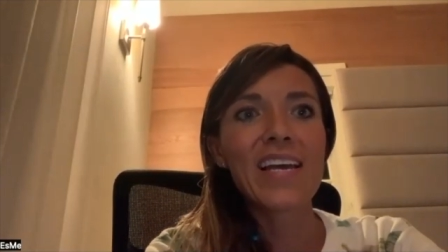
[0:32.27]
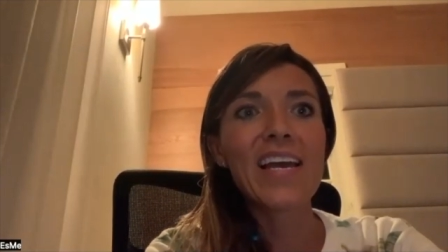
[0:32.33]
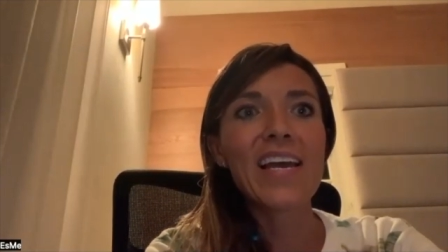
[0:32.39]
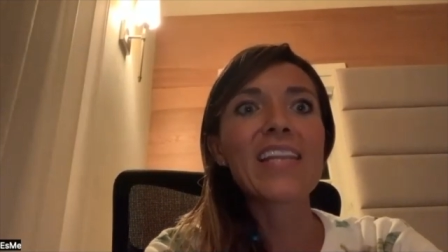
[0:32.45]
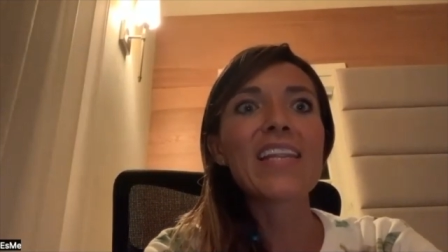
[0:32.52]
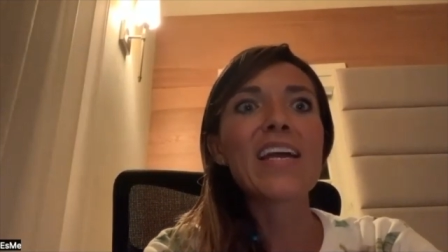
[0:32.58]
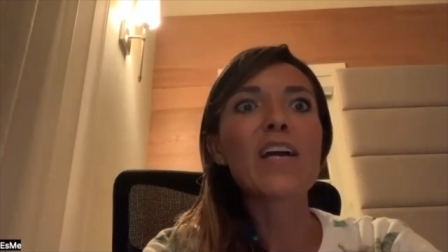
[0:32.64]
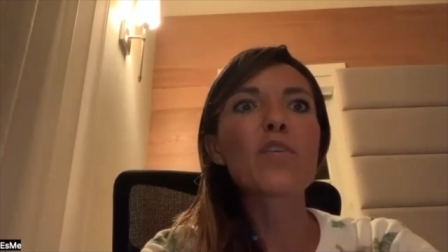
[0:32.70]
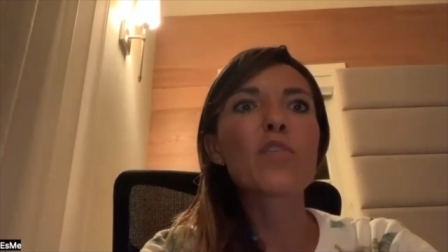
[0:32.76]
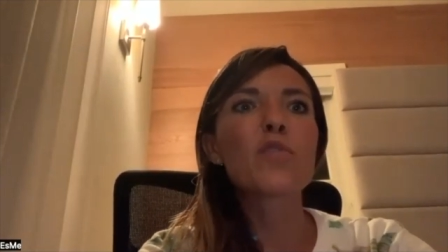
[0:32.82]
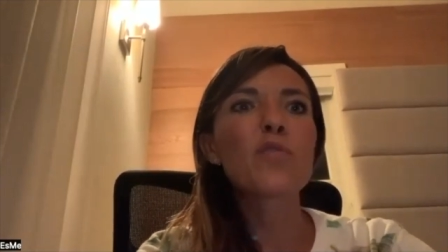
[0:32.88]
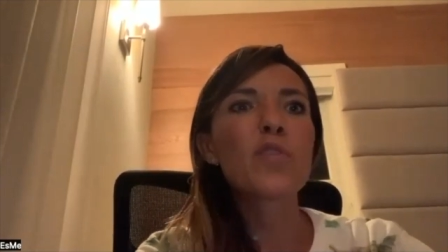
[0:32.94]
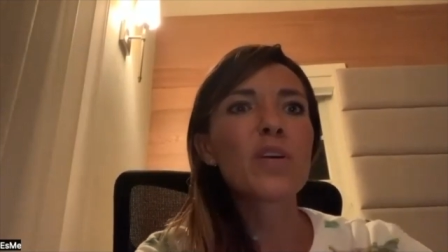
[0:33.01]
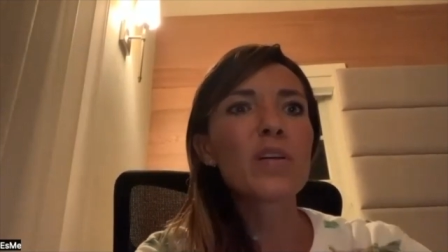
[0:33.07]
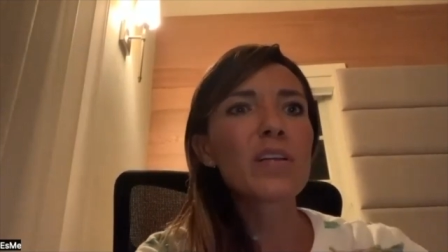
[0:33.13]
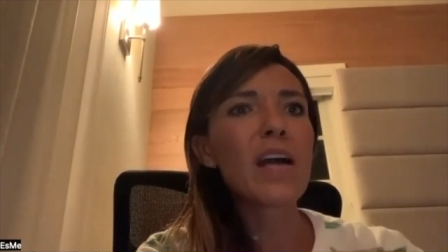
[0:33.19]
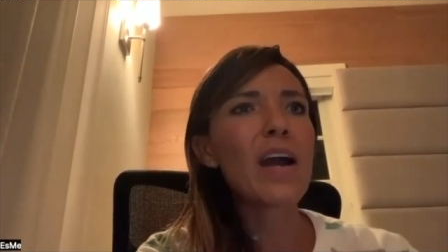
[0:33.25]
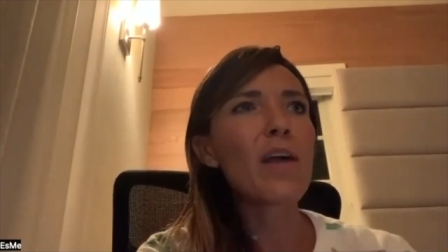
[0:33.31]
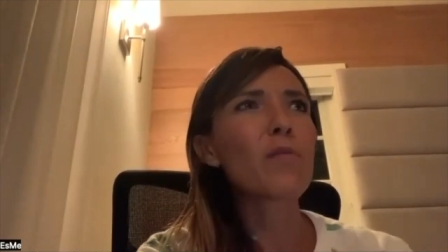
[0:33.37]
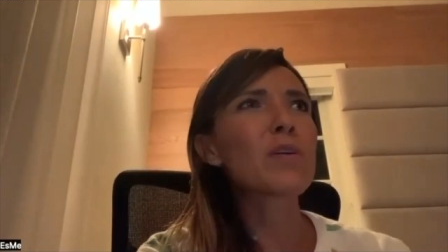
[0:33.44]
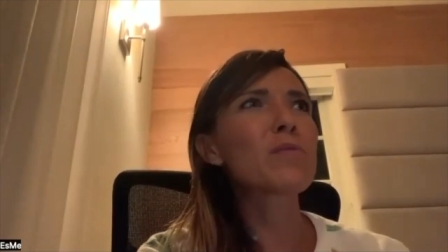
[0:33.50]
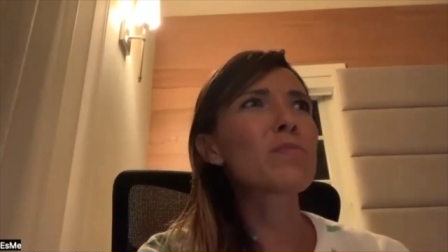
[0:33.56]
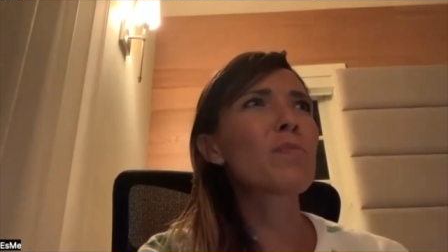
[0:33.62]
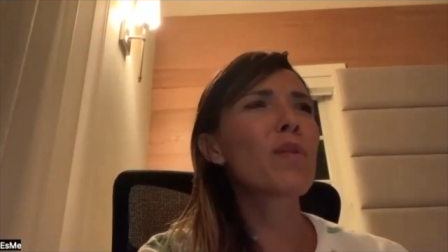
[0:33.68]
And I could feel I
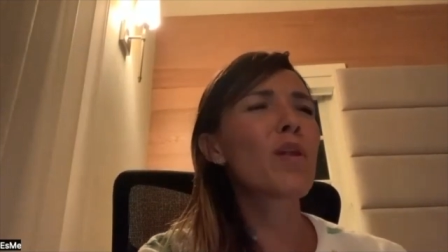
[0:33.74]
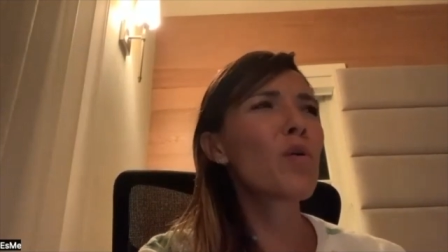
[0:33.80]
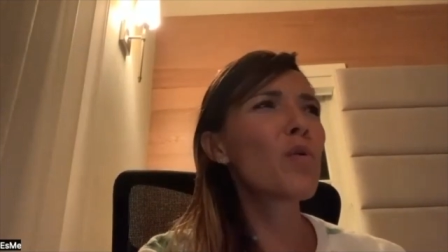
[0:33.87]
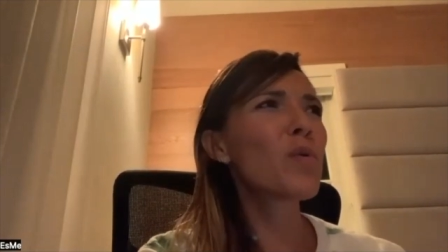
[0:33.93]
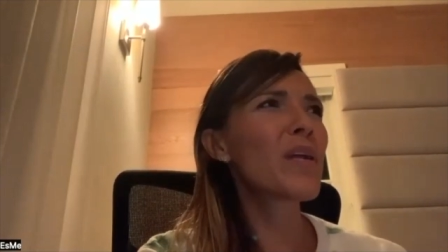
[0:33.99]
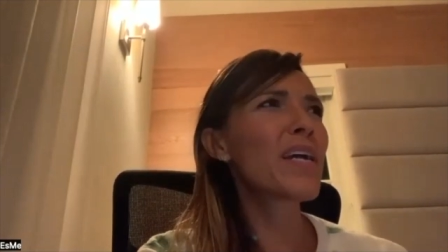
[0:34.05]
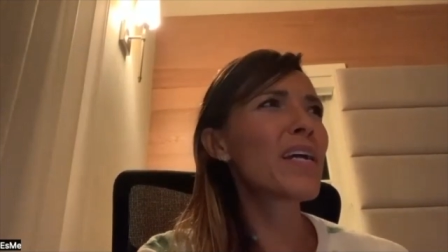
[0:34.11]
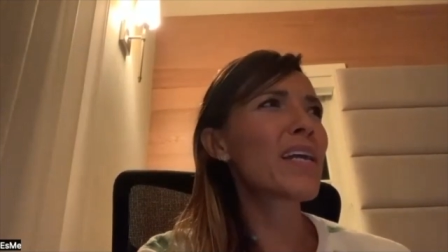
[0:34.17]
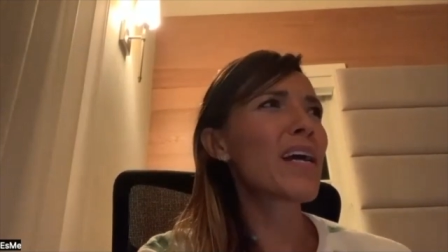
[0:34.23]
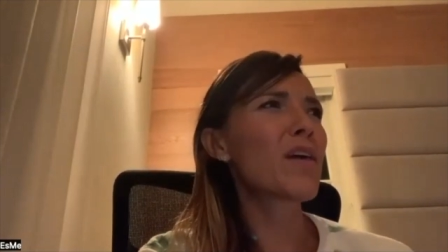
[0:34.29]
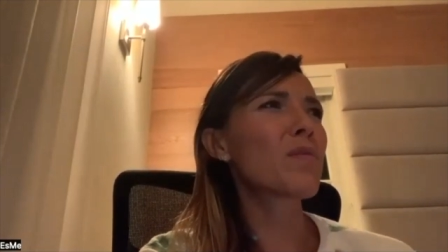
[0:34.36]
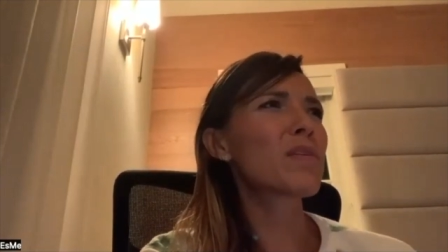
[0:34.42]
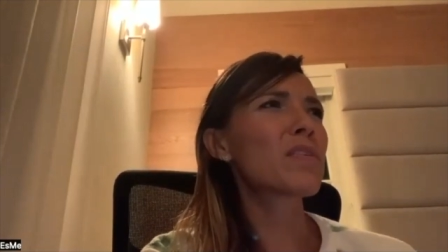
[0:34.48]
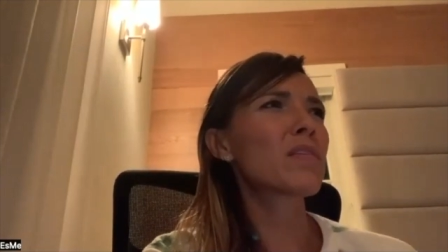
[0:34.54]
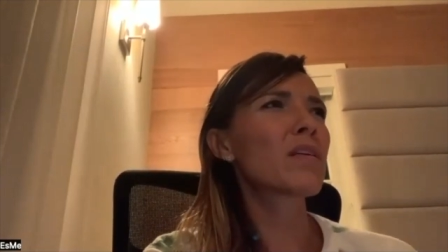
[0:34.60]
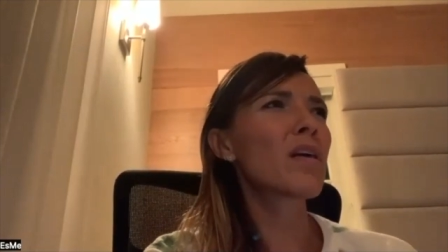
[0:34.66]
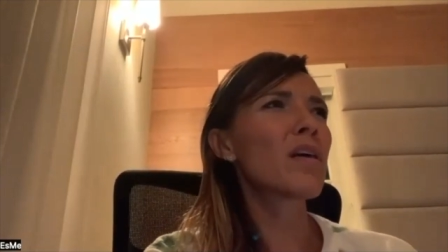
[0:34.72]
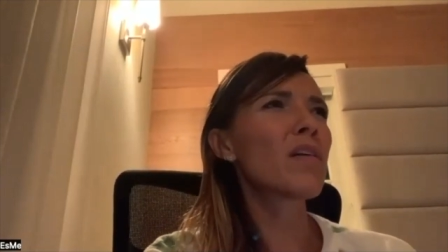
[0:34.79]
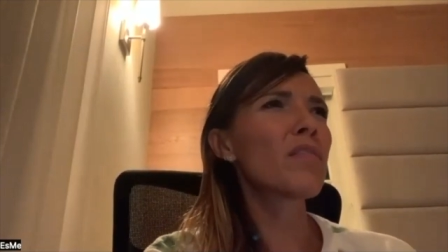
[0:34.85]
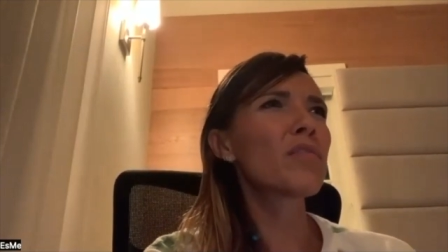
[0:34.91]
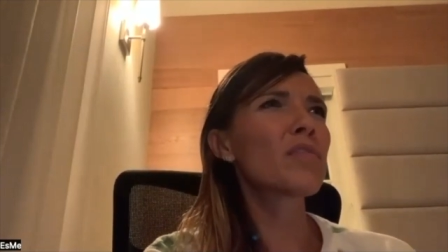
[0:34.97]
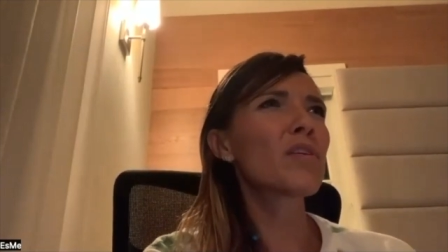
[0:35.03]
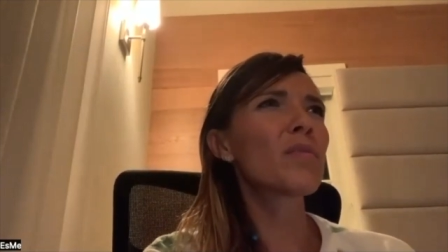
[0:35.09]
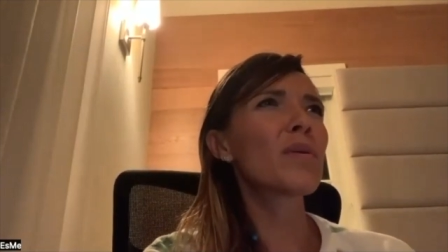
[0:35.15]
was bloated, I was
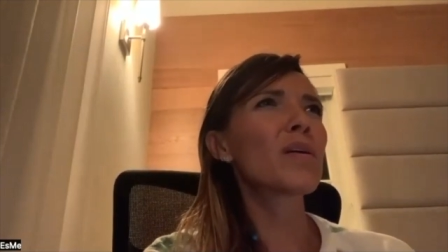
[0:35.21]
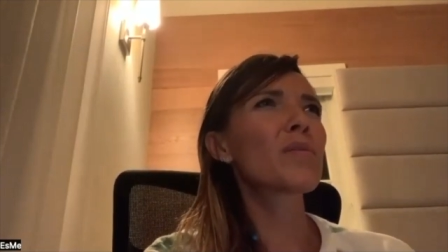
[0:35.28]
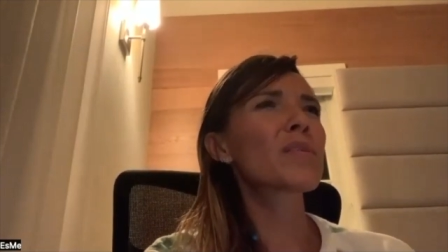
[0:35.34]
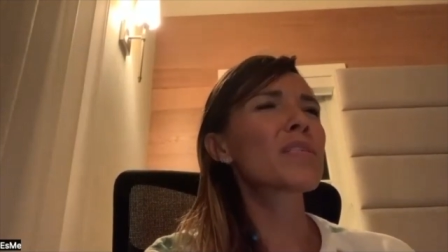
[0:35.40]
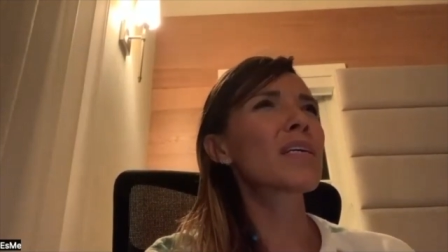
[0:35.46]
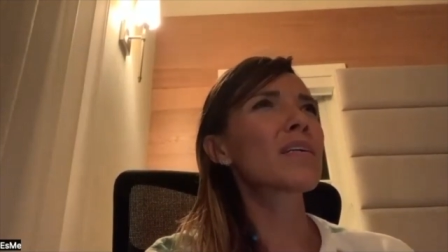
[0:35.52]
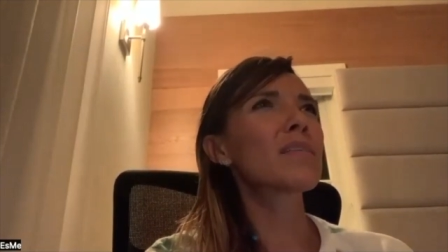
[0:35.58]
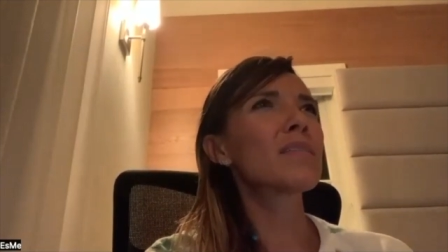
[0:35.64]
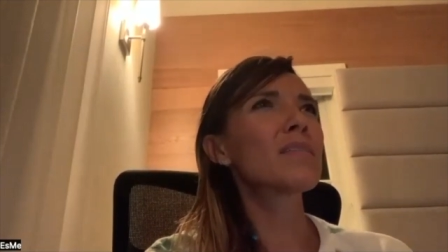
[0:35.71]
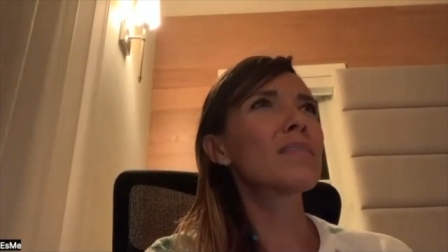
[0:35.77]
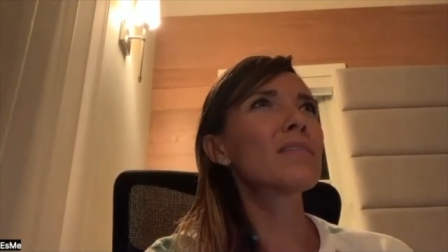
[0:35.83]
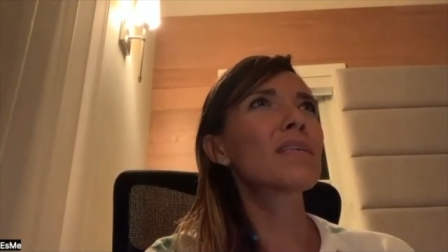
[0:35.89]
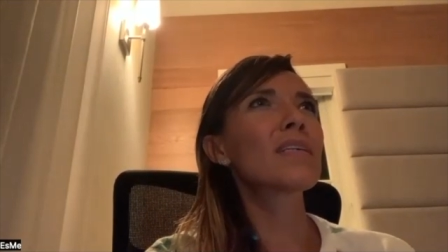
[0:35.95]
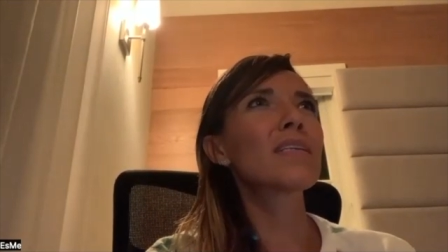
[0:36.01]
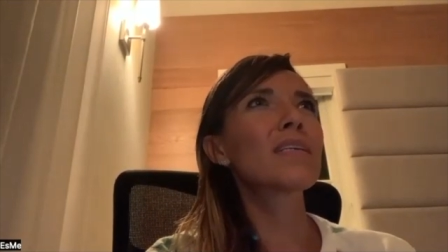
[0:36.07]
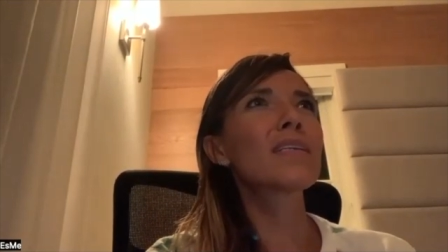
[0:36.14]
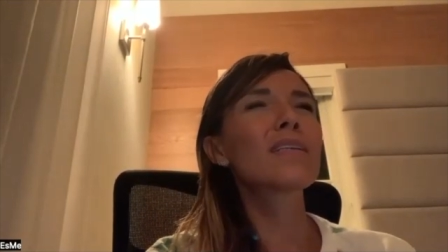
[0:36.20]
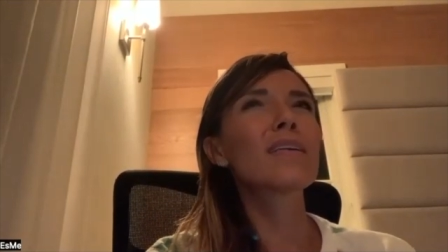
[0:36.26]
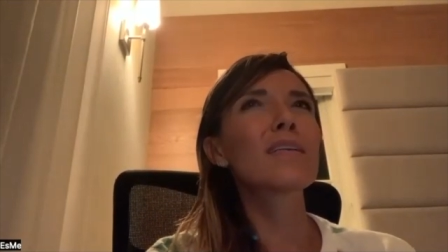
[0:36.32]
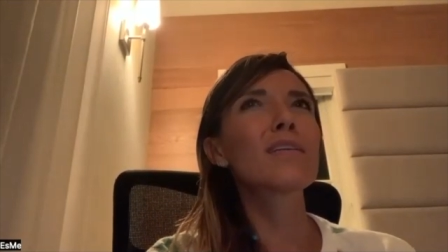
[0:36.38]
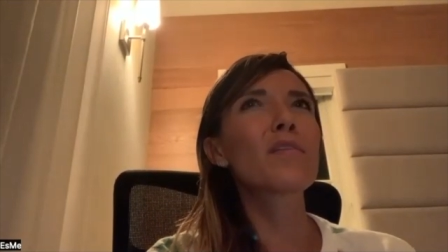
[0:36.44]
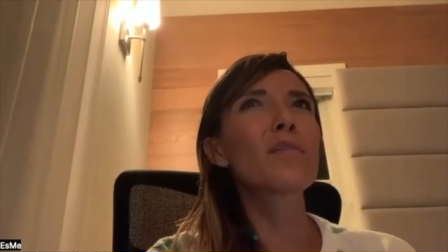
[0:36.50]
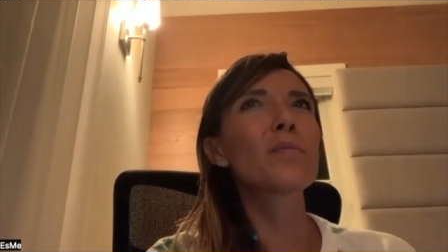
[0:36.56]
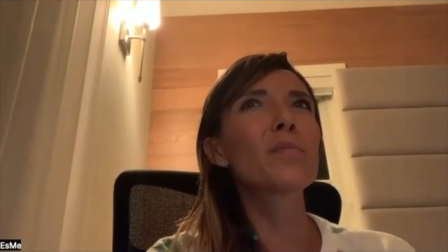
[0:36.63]
uncomfortable. I was like, oh, I needed
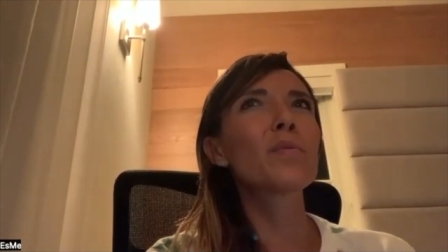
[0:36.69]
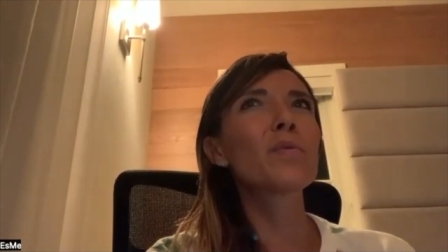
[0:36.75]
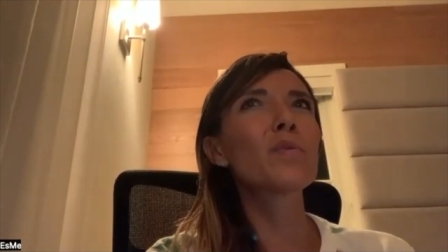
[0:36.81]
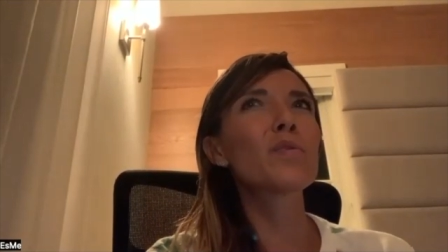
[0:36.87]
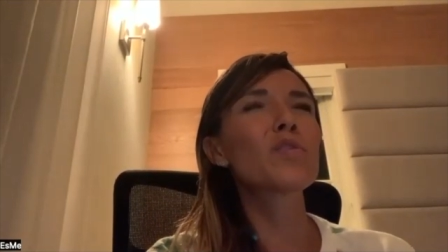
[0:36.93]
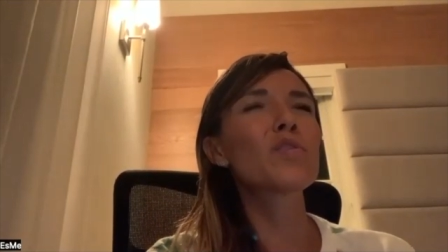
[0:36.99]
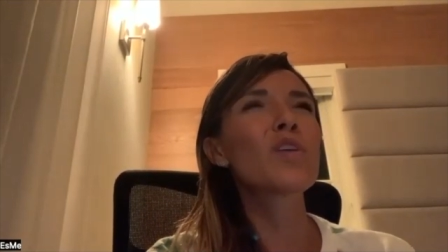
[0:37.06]
another push.